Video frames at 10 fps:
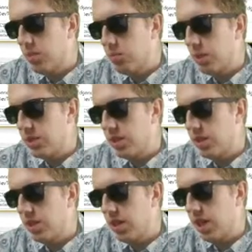
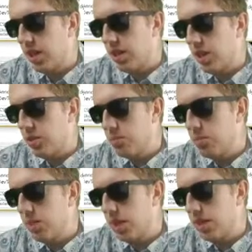Basically, I allow them
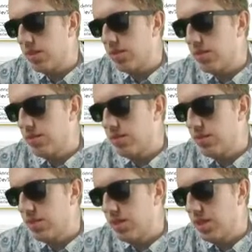to like,
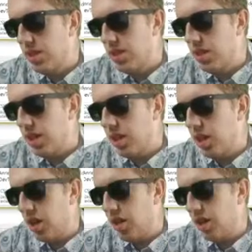
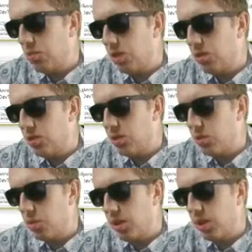I think I'm going to use their
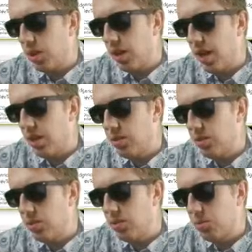Twitter handle
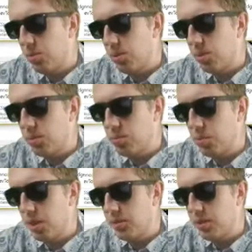or
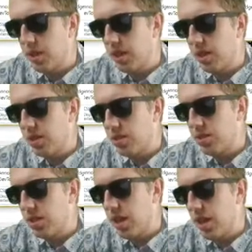whatever they
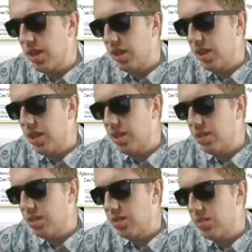decide, I
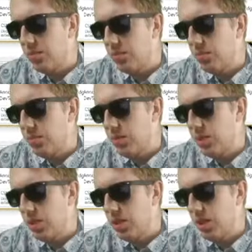guess.
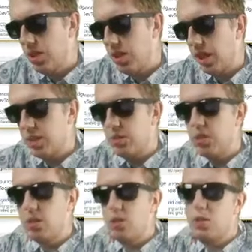I guess we can
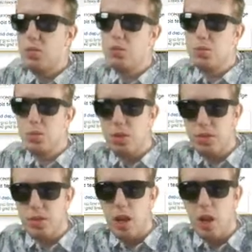just assume it's going to be Twitter
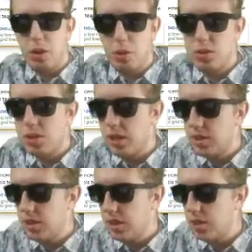for now. We can always change
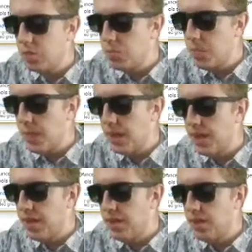it later.
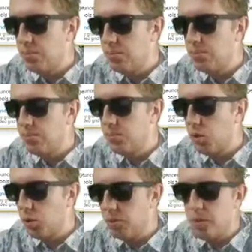
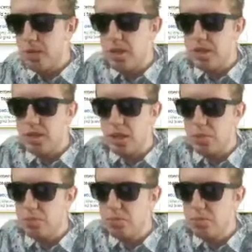Or maybe it's like,